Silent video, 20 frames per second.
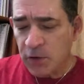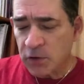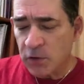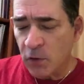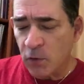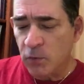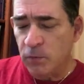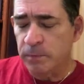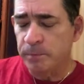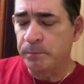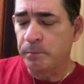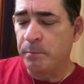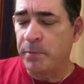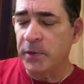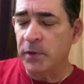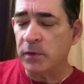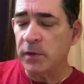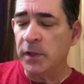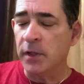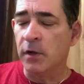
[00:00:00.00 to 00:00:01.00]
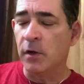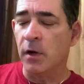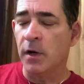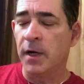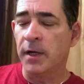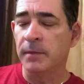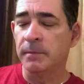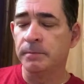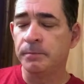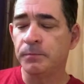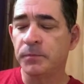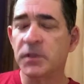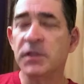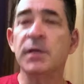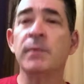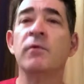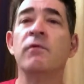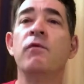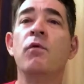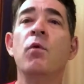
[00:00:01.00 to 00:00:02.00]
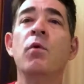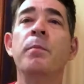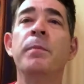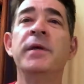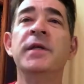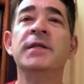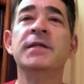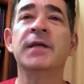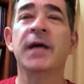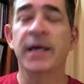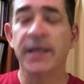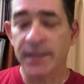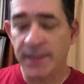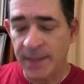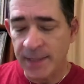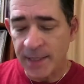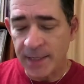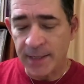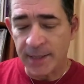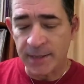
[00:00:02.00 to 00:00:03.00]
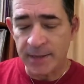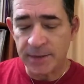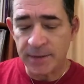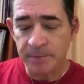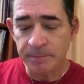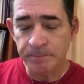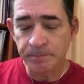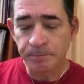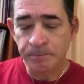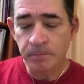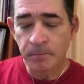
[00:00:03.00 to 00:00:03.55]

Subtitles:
So building on some of Wolpe's ideas,